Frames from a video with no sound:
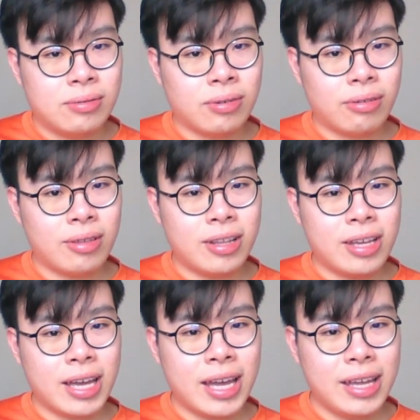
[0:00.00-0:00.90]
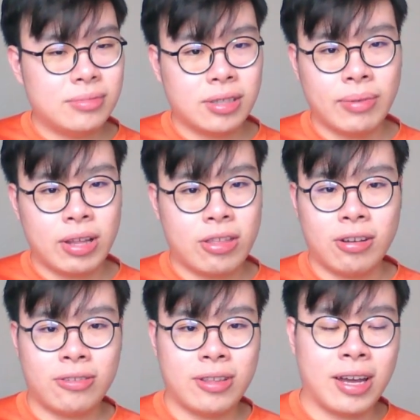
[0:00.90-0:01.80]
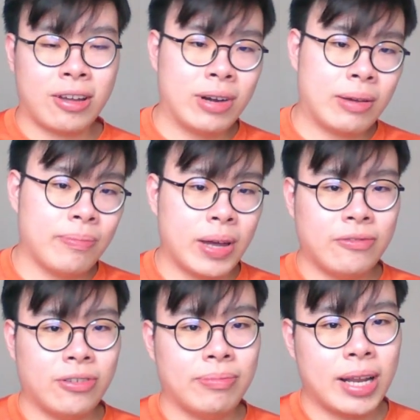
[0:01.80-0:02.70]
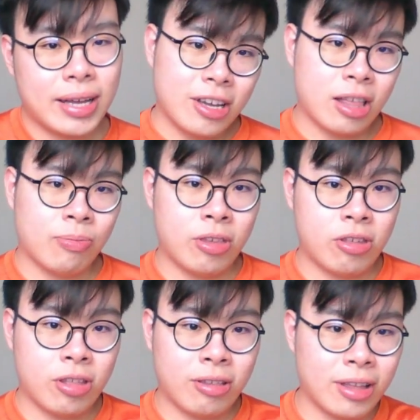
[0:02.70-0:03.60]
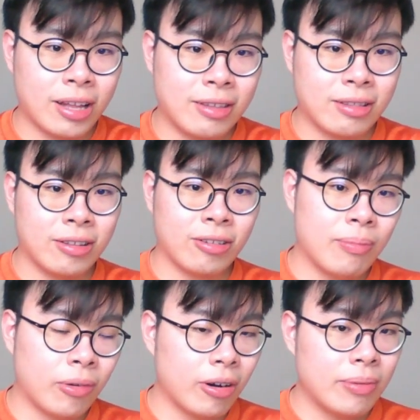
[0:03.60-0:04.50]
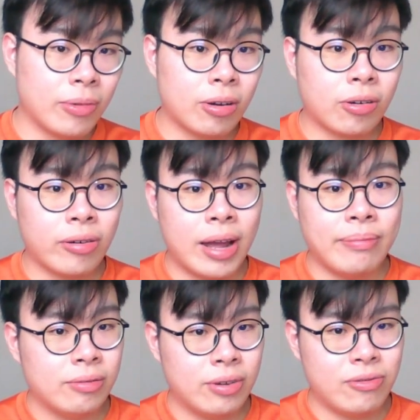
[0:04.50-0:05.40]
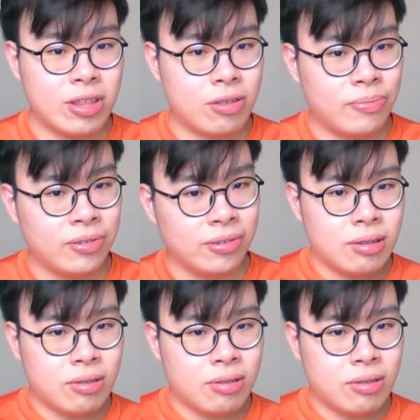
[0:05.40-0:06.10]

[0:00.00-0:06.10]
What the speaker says: Rook cd8, not much else that I can recommend for black. His position is starting to look more and more cramped with each move.